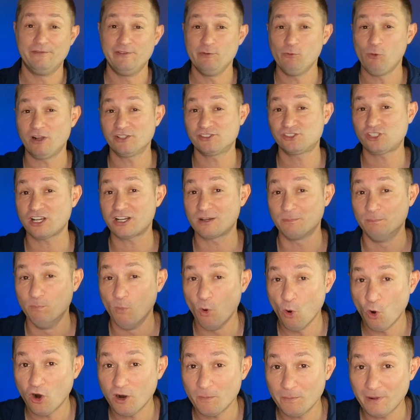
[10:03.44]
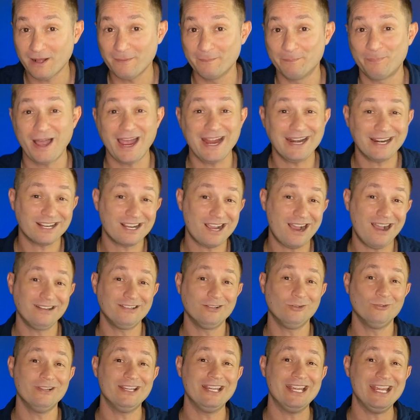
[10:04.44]
if you want to talk more about buying a
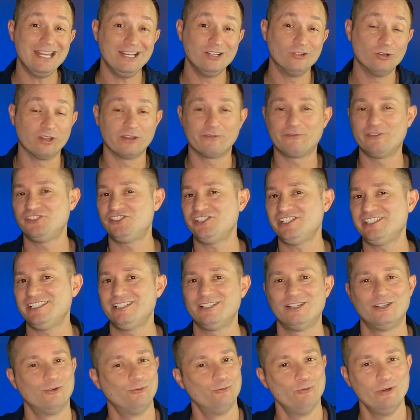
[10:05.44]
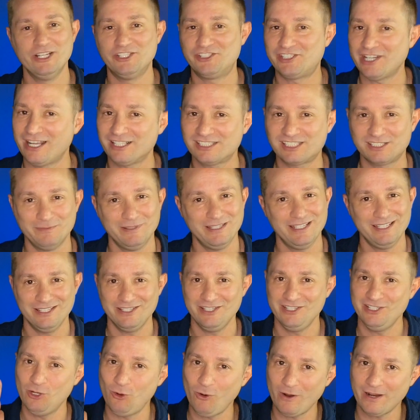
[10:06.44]
condo in Northern Virginia, reach out to me.
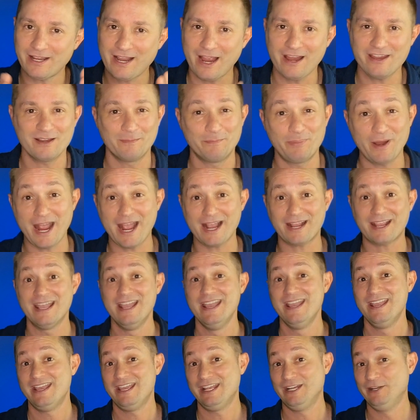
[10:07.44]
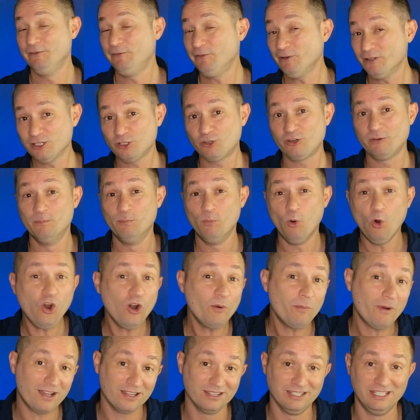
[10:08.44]
You know I got your back. And if you want to learn more
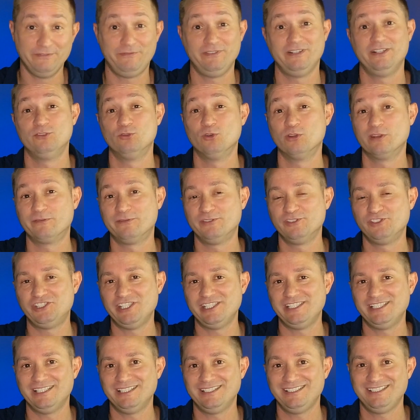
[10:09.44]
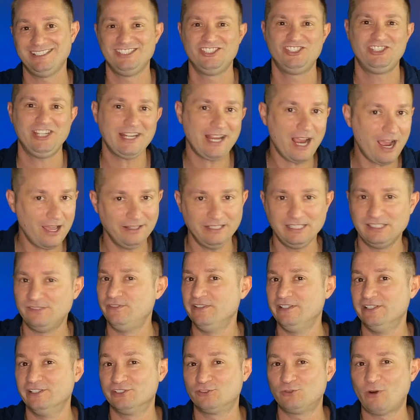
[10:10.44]
about living in Northern Virginia, check out these
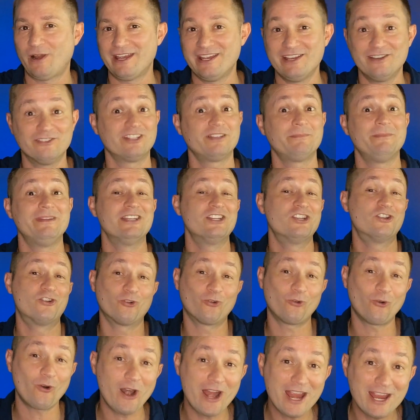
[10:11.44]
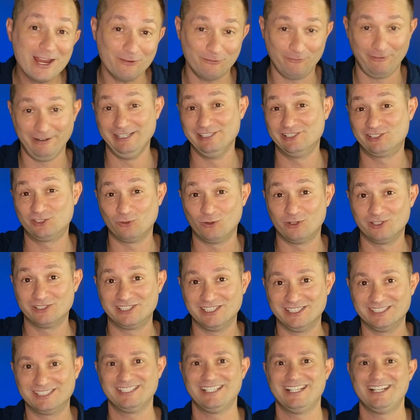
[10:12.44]
videos right here. They'll be great
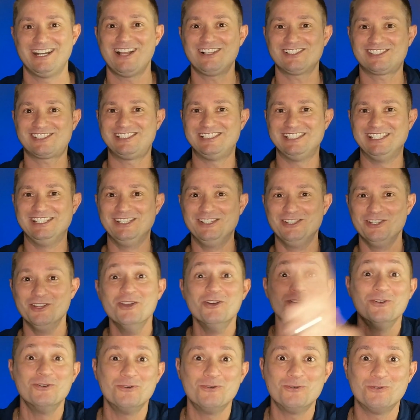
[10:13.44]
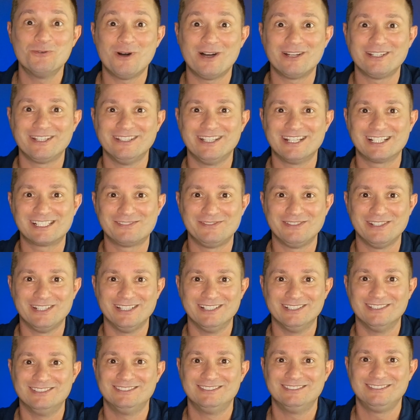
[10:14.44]
resources. And I'll see you on the next
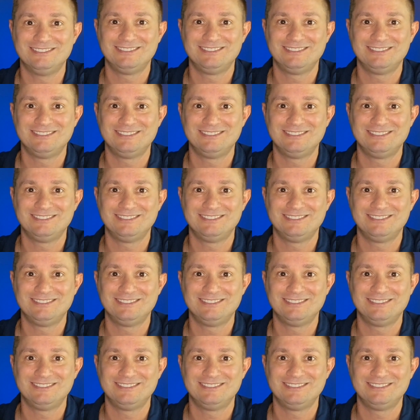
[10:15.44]
video.